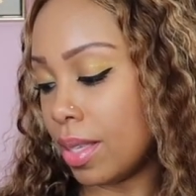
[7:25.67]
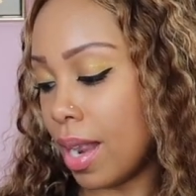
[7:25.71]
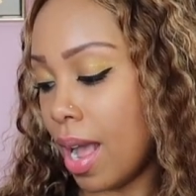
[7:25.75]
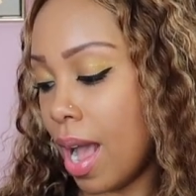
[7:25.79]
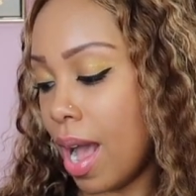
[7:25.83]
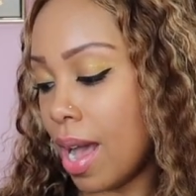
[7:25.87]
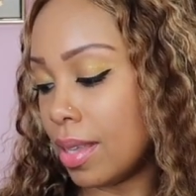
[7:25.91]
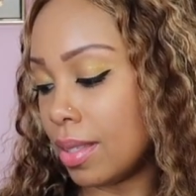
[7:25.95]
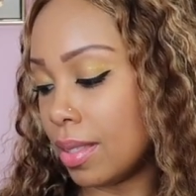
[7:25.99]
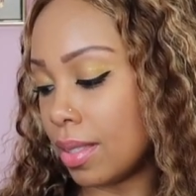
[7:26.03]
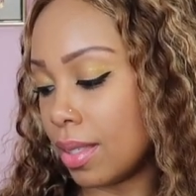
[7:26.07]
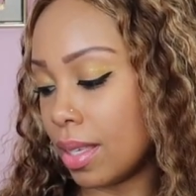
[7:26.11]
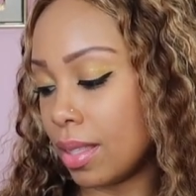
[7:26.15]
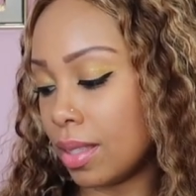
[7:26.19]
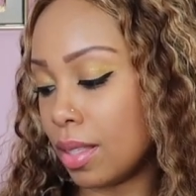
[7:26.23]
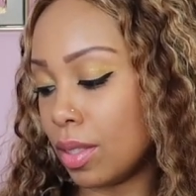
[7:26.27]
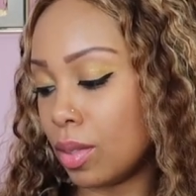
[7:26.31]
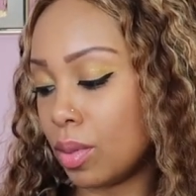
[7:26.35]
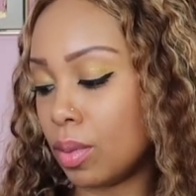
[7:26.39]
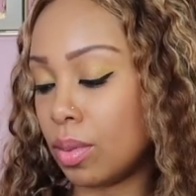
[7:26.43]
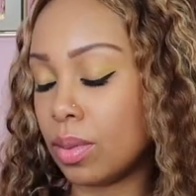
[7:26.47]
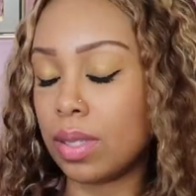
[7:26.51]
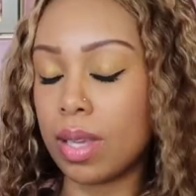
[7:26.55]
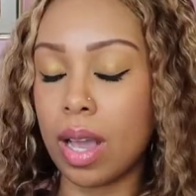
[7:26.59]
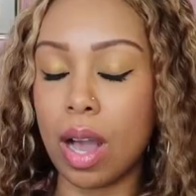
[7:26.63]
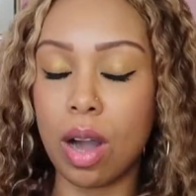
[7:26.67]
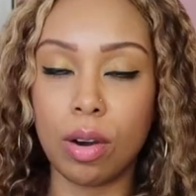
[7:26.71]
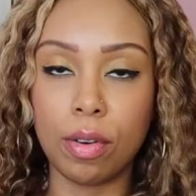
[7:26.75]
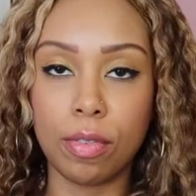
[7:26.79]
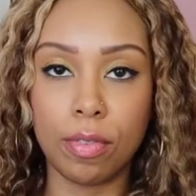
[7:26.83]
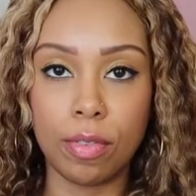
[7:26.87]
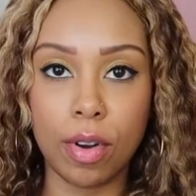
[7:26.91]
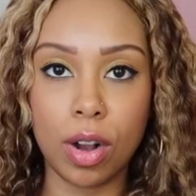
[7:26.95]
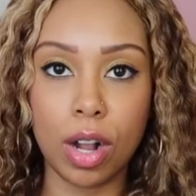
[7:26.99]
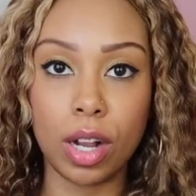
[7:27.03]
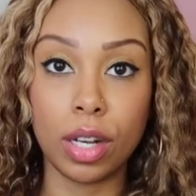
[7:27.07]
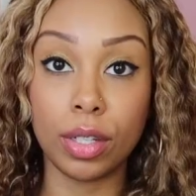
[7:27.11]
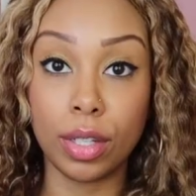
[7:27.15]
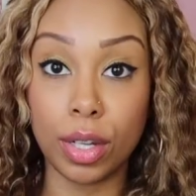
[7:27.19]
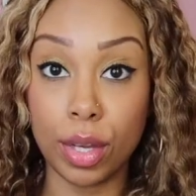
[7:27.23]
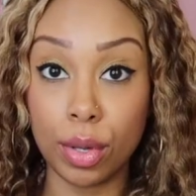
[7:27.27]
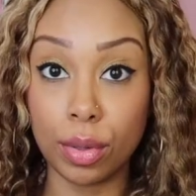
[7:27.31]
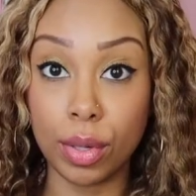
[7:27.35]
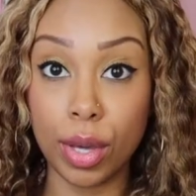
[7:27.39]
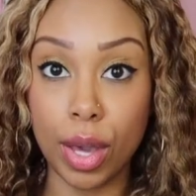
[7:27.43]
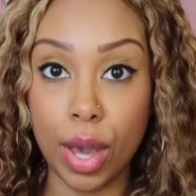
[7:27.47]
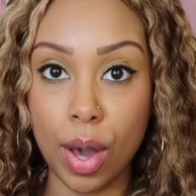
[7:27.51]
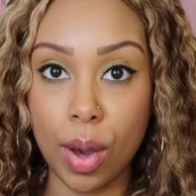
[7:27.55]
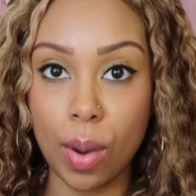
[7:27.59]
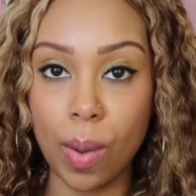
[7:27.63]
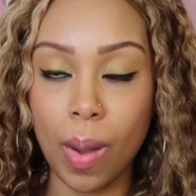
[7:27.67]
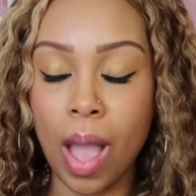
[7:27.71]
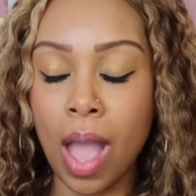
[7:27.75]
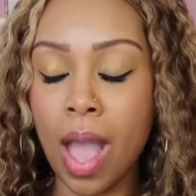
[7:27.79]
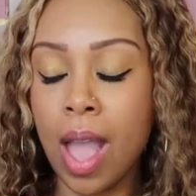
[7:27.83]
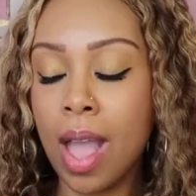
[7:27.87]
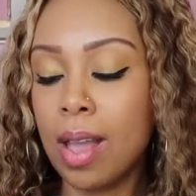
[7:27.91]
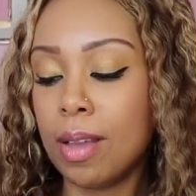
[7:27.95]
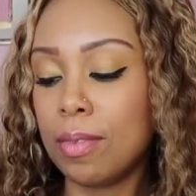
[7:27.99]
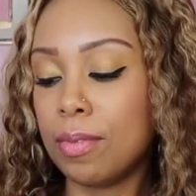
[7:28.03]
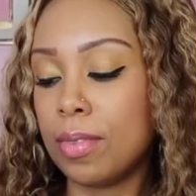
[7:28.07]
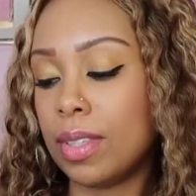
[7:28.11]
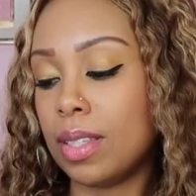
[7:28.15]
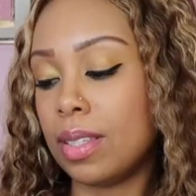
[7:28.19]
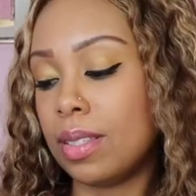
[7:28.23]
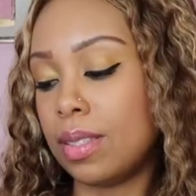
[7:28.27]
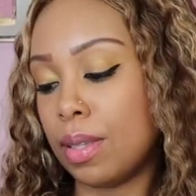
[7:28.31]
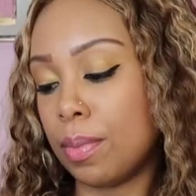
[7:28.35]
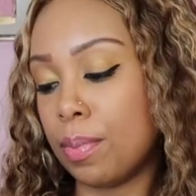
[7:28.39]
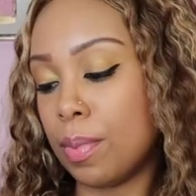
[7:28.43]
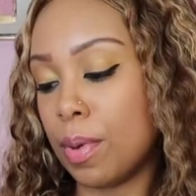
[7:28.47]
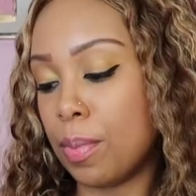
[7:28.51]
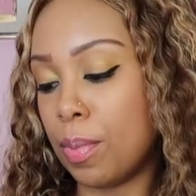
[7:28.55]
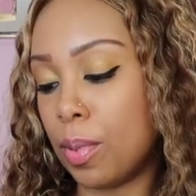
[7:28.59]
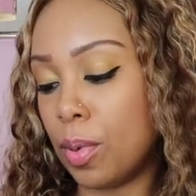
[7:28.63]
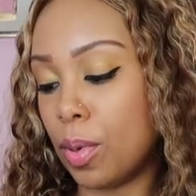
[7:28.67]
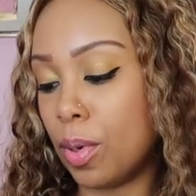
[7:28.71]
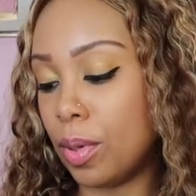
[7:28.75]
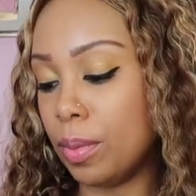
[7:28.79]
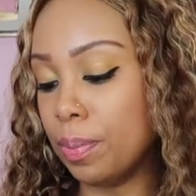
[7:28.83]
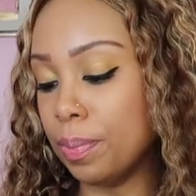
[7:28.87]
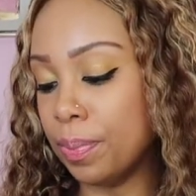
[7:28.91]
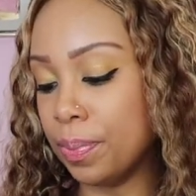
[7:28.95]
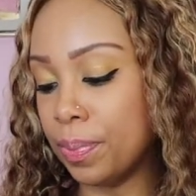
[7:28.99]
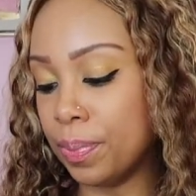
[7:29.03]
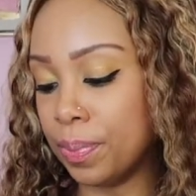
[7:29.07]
It has like the little Telfar logo for the zipper pull.